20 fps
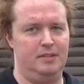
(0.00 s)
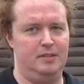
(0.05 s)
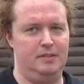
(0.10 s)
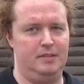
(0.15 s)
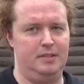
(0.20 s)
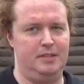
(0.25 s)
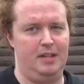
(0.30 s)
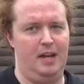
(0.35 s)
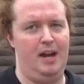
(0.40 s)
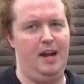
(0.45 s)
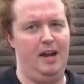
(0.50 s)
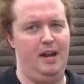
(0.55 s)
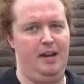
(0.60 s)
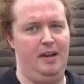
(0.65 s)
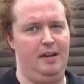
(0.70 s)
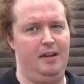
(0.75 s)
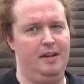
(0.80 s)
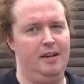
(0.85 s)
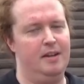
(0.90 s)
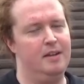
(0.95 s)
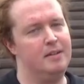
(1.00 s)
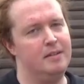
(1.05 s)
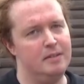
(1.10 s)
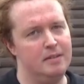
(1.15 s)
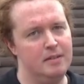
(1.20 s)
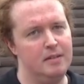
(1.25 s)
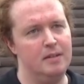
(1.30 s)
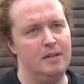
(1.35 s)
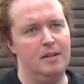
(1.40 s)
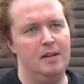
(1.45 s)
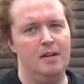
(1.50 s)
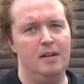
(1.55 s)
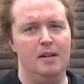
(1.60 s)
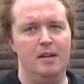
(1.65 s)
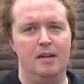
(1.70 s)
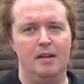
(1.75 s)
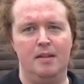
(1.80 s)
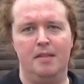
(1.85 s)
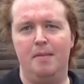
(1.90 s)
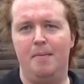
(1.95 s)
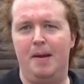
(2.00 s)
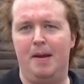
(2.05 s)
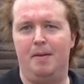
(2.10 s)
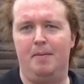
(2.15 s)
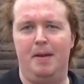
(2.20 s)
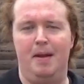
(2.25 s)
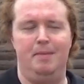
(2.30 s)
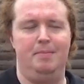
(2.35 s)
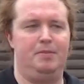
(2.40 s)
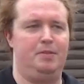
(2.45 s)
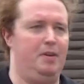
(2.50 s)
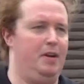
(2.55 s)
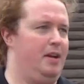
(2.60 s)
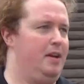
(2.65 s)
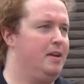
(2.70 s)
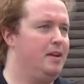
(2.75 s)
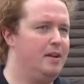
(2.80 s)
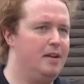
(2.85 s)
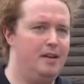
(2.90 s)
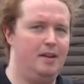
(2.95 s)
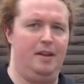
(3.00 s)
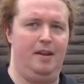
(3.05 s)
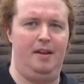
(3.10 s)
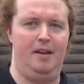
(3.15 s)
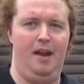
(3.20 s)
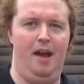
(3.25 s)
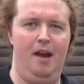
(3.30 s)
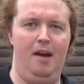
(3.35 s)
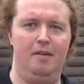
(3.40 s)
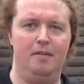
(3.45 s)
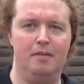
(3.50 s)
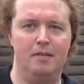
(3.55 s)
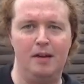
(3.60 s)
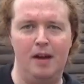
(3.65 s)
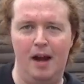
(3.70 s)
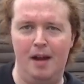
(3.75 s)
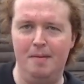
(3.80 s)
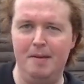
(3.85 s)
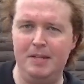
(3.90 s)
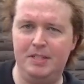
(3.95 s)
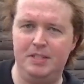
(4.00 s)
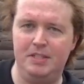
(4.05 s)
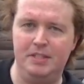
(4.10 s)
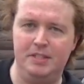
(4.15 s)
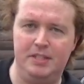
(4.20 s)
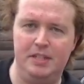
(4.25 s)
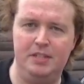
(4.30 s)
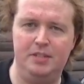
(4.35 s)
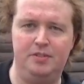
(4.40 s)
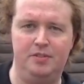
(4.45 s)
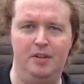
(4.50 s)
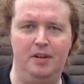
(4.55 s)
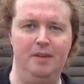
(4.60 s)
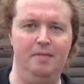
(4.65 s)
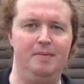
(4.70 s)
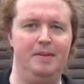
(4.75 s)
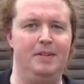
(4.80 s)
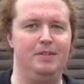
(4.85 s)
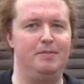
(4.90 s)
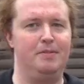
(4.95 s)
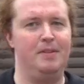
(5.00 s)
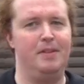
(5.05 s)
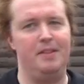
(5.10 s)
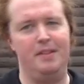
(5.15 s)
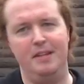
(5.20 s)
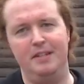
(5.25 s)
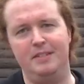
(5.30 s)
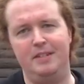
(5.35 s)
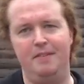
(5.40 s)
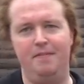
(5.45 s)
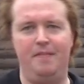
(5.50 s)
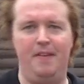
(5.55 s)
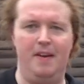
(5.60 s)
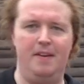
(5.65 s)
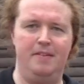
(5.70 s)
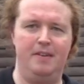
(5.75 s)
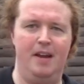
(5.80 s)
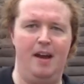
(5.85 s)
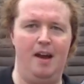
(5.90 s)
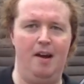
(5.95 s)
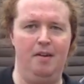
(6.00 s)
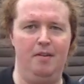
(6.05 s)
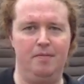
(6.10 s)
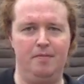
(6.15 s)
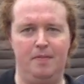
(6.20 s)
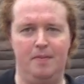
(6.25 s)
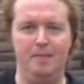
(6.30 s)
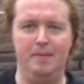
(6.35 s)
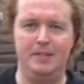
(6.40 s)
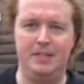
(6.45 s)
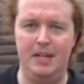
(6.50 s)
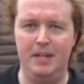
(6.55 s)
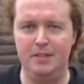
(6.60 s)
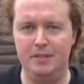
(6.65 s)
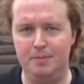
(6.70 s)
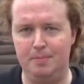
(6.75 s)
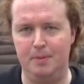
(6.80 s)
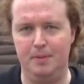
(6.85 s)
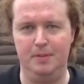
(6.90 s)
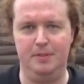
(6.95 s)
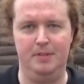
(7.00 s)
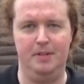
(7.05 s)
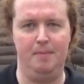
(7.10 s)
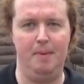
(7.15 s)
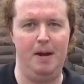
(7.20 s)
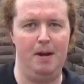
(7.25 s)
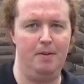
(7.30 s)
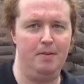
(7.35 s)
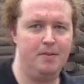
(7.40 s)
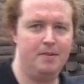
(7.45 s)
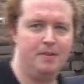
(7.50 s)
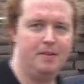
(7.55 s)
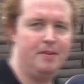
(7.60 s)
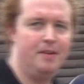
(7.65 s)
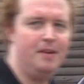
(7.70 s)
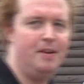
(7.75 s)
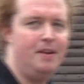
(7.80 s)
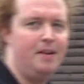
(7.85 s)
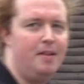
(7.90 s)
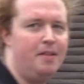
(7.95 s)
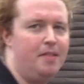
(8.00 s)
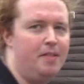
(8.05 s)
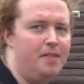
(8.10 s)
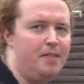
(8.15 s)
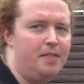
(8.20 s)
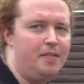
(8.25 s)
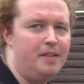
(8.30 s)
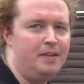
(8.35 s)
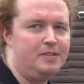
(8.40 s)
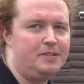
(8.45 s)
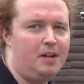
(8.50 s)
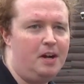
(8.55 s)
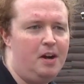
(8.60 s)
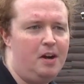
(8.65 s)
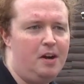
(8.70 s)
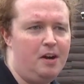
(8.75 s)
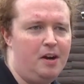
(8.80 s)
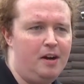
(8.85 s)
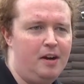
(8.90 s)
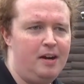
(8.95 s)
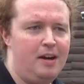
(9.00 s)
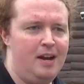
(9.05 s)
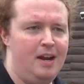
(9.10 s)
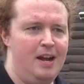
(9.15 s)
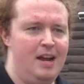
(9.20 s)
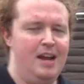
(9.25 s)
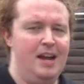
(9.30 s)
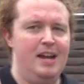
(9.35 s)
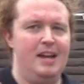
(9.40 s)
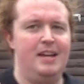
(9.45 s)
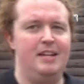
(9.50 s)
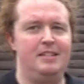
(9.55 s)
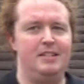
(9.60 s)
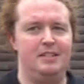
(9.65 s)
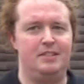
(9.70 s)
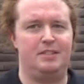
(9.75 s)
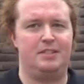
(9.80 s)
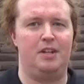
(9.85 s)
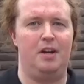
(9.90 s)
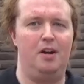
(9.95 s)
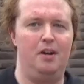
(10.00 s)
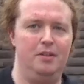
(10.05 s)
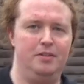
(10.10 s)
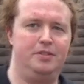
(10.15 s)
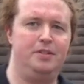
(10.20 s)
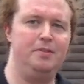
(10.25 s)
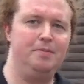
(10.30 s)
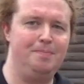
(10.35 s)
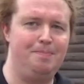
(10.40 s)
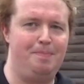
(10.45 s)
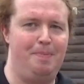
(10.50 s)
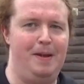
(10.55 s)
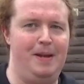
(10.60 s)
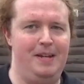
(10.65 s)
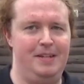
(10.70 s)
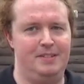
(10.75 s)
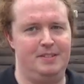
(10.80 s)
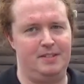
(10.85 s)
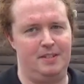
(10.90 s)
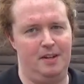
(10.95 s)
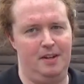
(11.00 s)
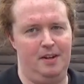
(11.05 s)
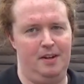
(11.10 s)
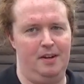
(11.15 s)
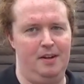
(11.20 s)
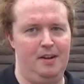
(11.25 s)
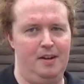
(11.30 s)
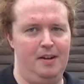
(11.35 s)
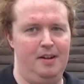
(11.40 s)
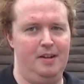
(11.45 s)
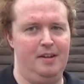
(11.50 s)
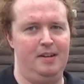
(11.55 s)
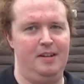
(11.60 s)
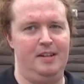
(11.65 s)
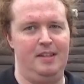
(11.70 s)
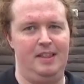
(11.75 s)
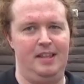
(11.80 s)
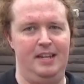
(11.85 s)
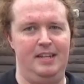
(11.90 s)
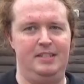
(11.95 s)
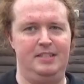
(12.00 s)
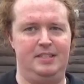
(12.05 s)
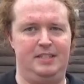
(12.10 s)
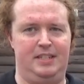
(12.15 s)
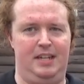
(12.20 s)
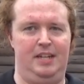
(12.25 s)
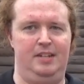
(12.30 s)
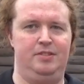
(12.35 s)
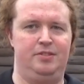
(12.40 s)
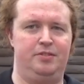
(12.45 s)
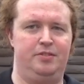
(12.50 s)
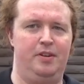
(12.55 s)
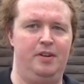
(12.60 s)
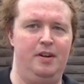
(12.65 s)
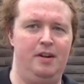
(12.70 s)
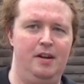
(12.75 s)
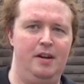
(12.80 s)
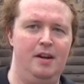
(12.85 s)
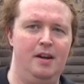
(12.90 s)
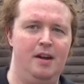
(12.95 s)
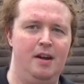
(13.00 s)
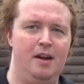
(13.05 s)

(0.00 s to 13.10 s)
design, the backup cam's great. Now, I mentioned the Sentra because one of the things I found out from the salesperson about this car is it's also based on the Sentra